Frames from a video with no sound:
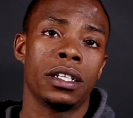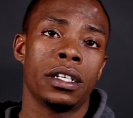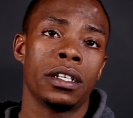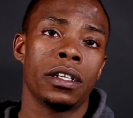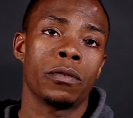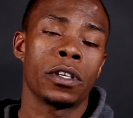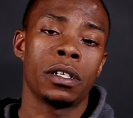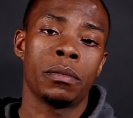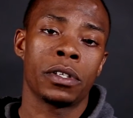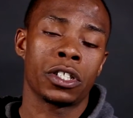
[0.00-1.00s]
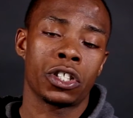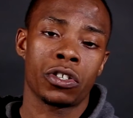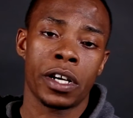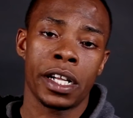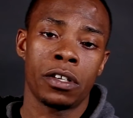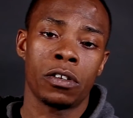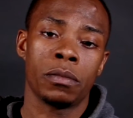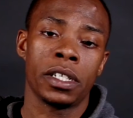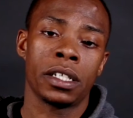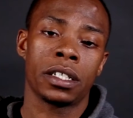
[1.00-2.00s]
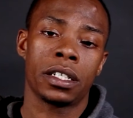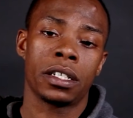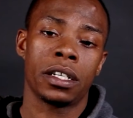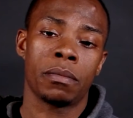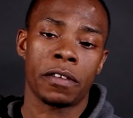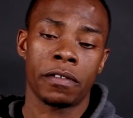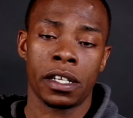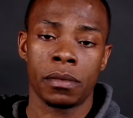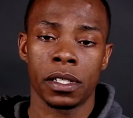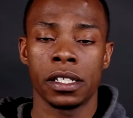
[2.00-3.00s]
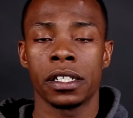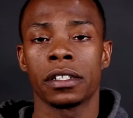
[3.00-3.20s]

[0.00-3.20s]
it really put a strain on me and my family.